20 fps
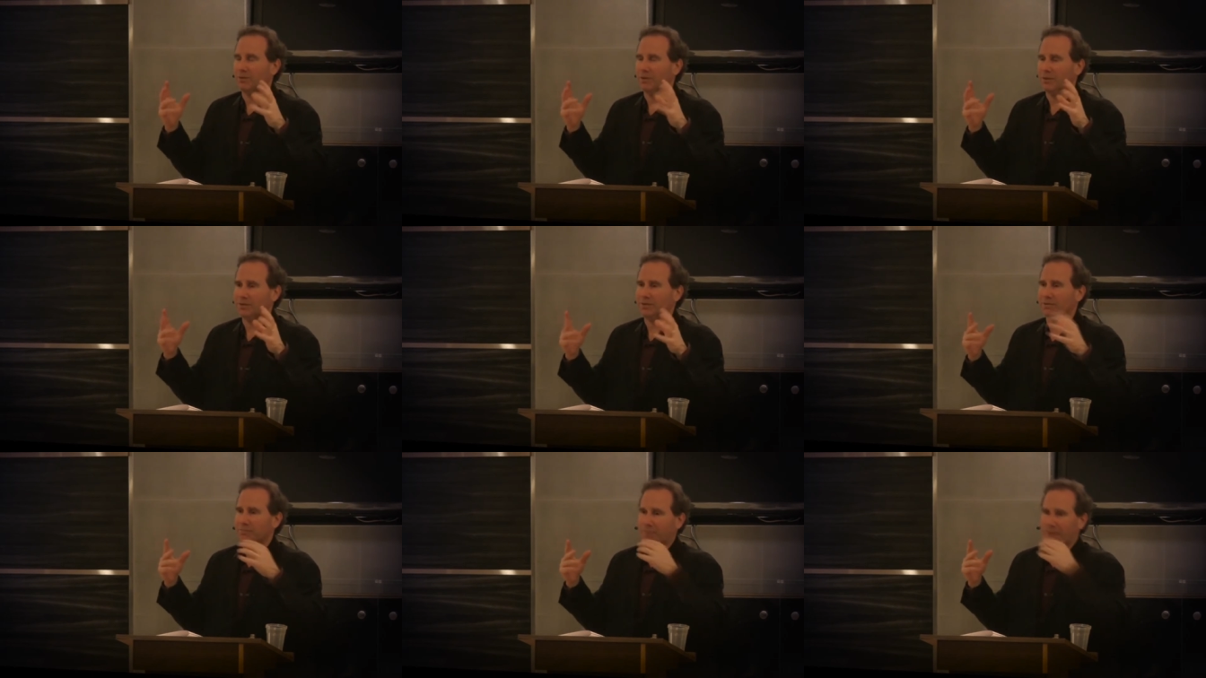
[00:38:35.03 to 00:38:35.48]

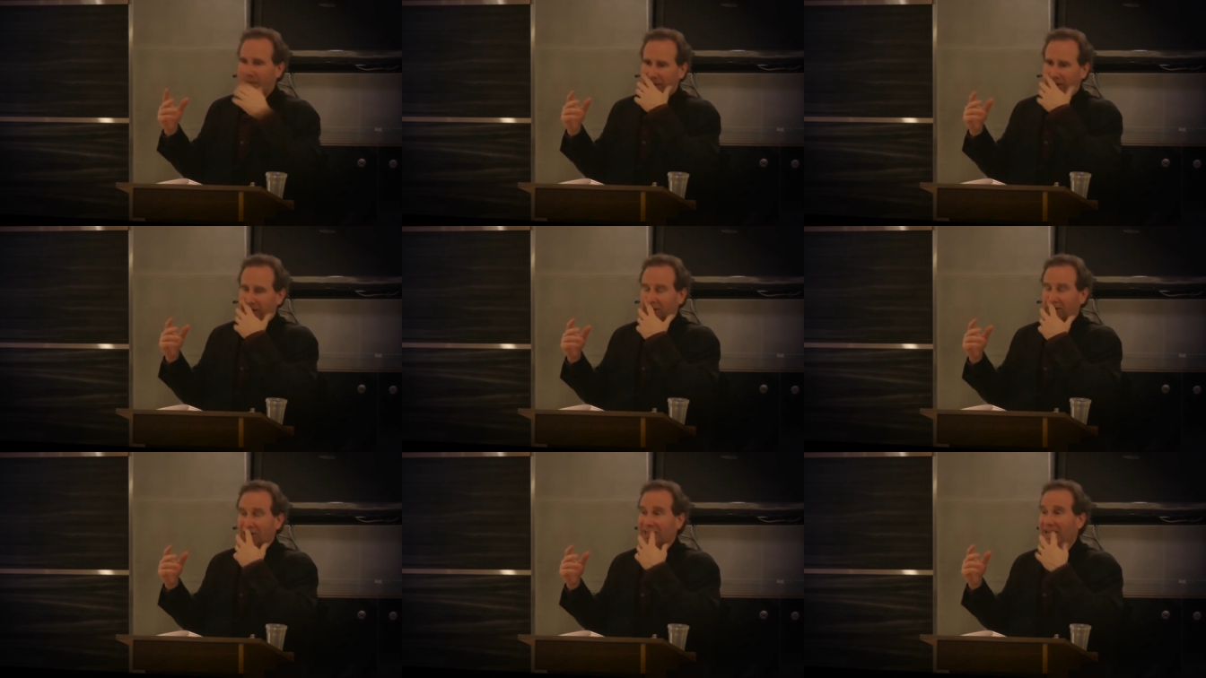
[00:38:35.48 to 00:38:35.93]
and
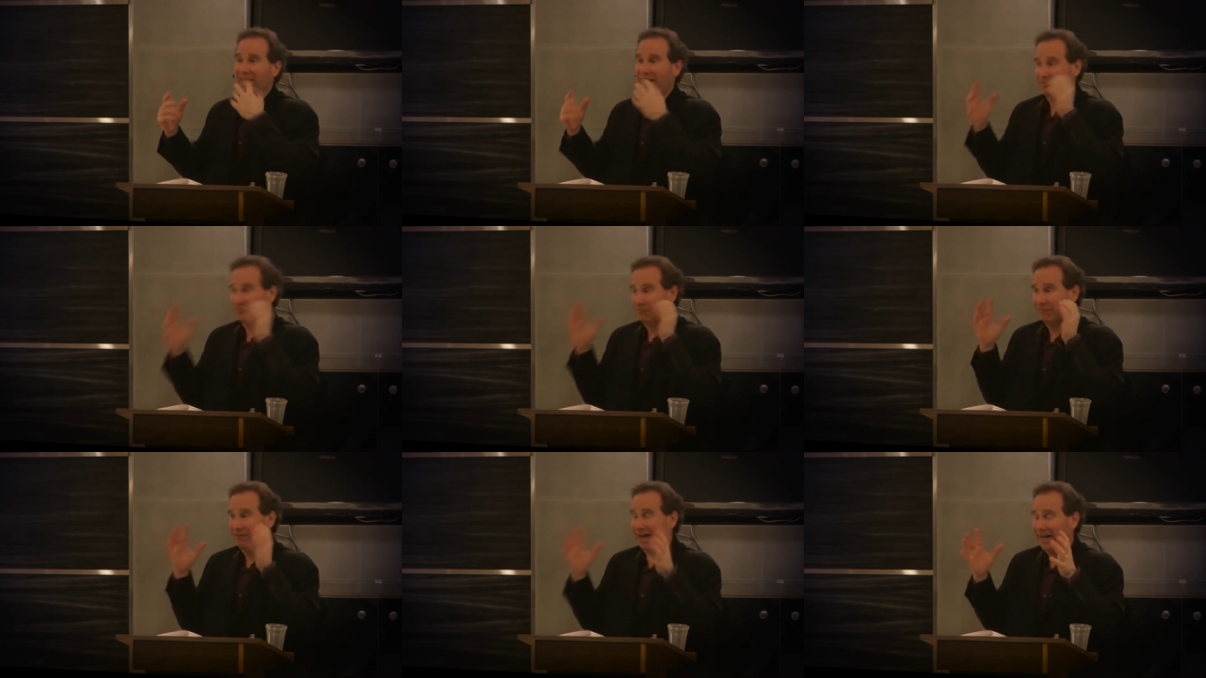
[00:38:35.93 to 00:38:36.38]
depending on a
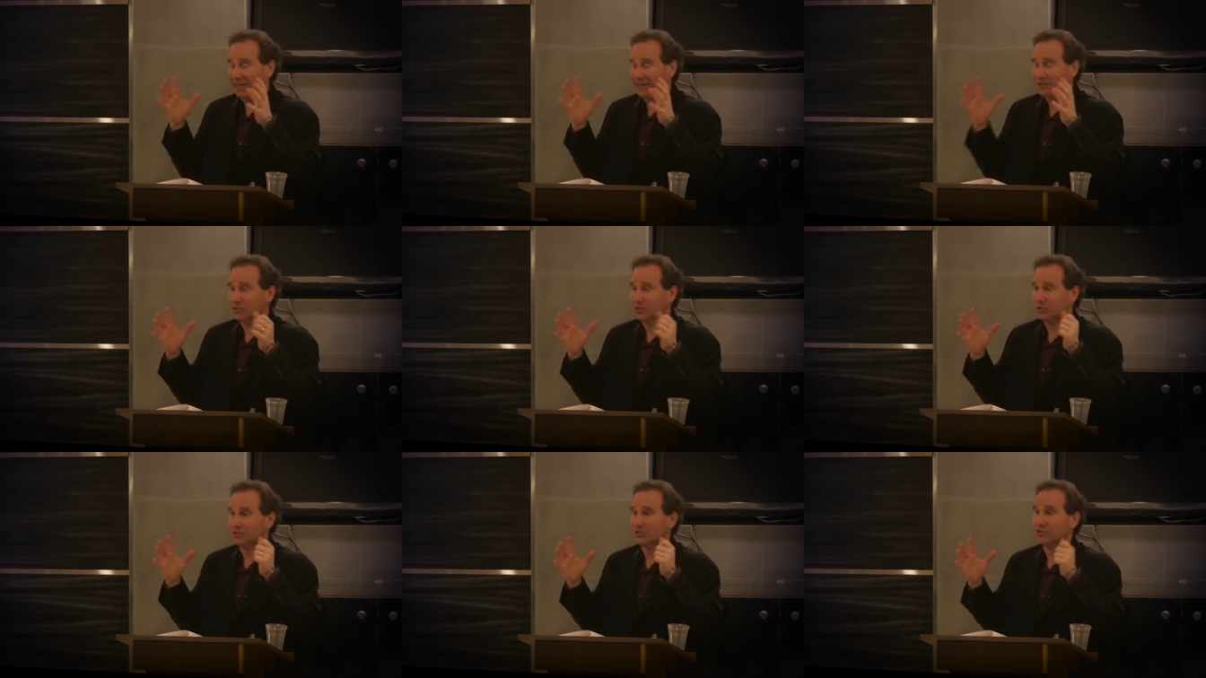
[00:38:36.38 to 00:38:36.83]
lot of
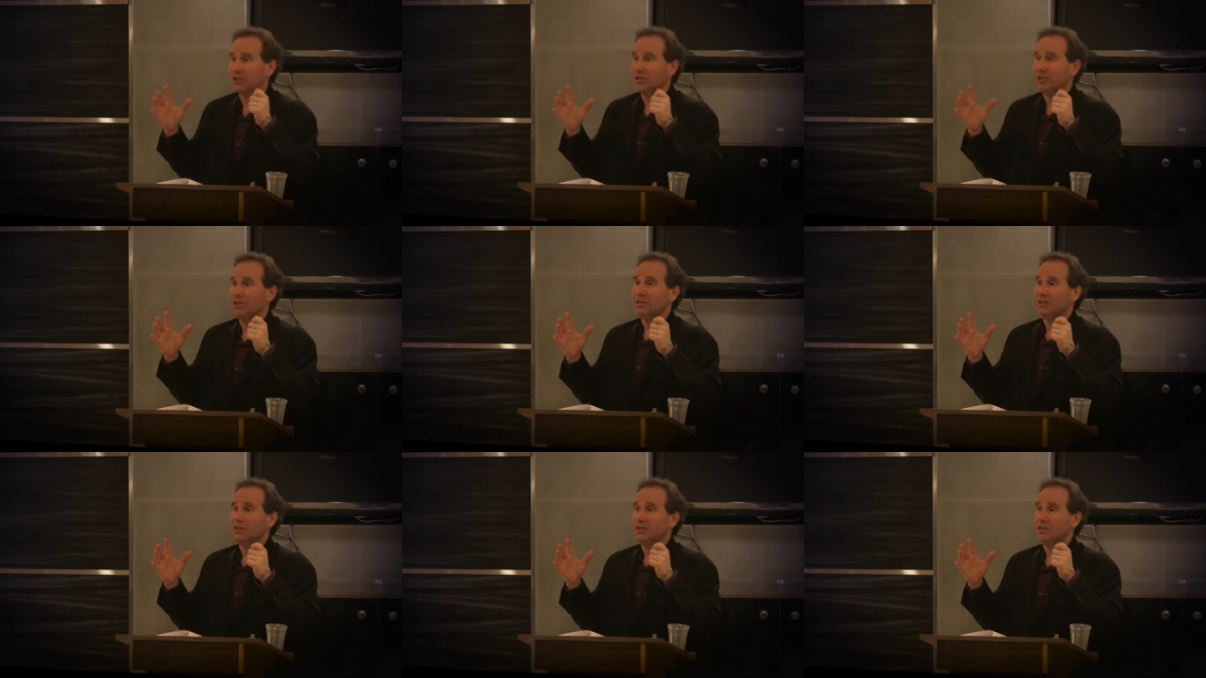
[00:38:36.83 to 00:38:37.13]
factors.